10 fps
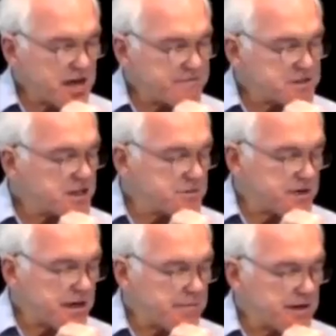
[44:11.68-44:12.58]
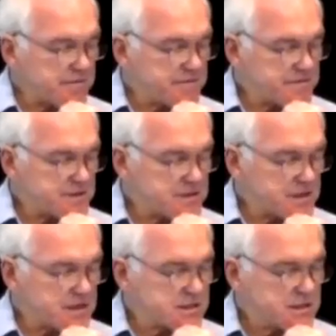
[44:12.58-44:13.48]
just half a century, came out in
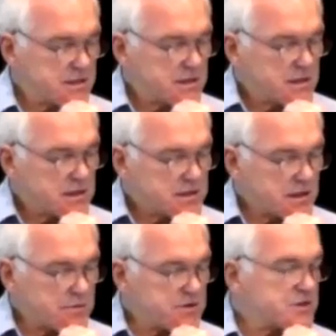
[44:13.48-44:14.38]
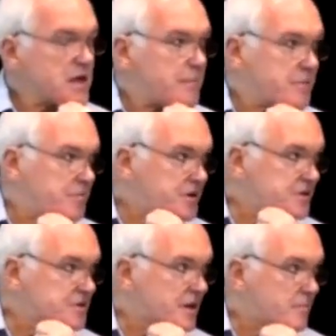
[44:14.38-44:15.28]
1956, Dawood has topped the
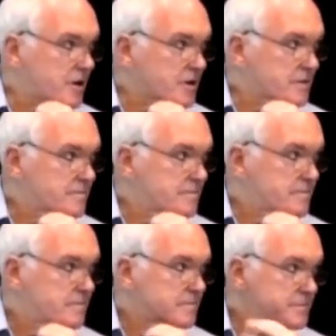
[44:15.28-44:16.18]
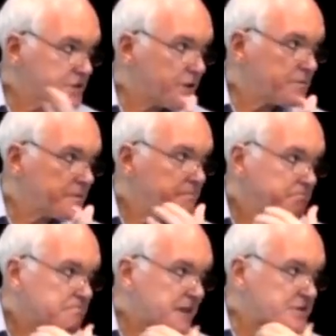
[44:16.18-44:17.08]
million sale mark.
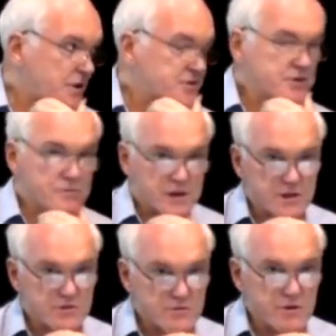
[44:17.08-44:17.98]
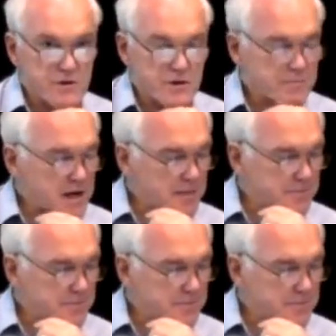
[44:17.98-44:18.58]
So that's also an extraordinarily